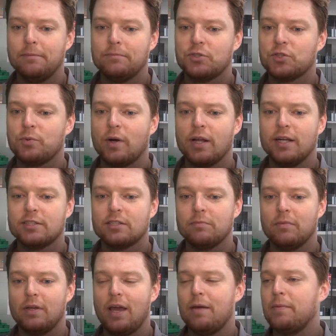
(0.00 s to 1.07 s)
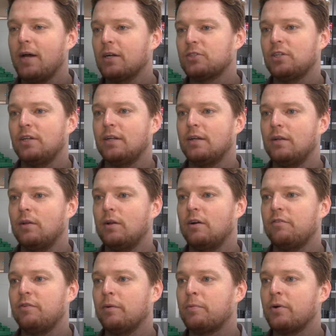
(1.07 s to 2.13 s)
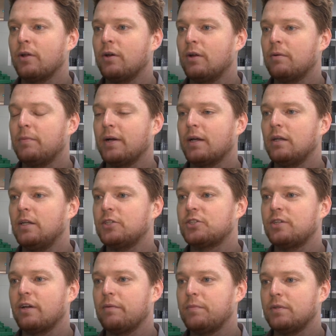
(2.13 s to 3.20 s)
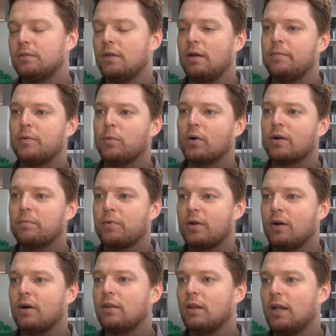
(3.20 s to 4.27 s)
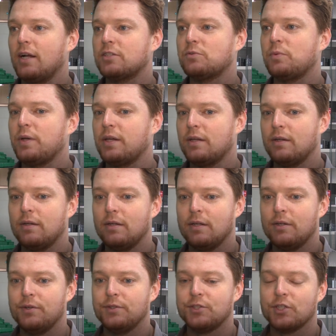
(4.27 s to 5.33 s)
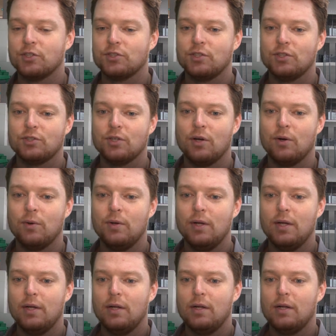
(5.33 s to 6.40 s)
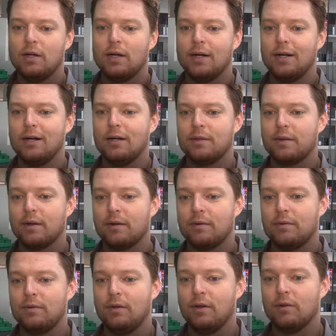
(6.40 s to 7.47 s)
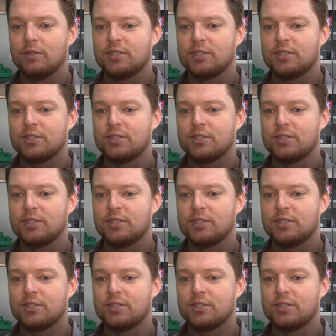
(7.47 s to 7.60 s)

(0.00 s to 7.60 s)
Just want to get some game action in. You know, I feel pretty good in my conditioning. I've been working pretty hard the last week in New Jersey. So I think, you know, the